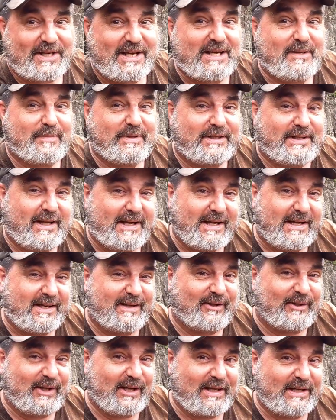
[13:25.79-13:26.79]

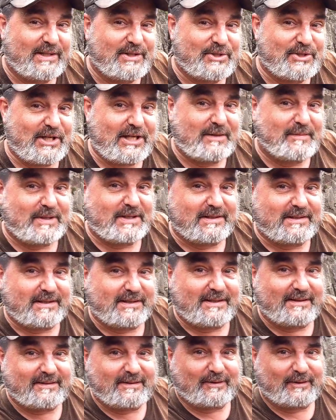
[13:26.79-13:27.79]
KBK and Lady Jamie
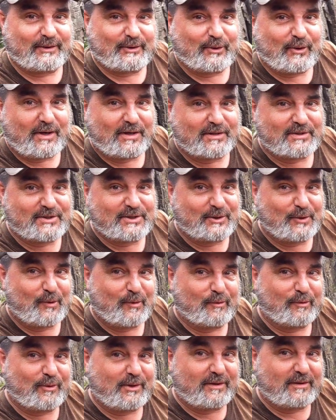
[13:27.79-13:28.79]
did it, crossing
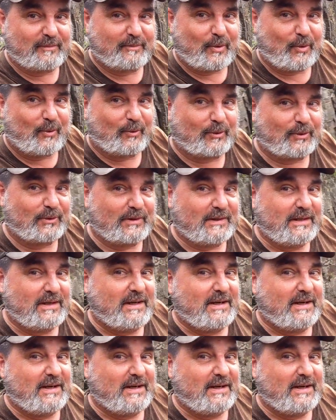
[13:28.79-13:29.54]
over at the boulder.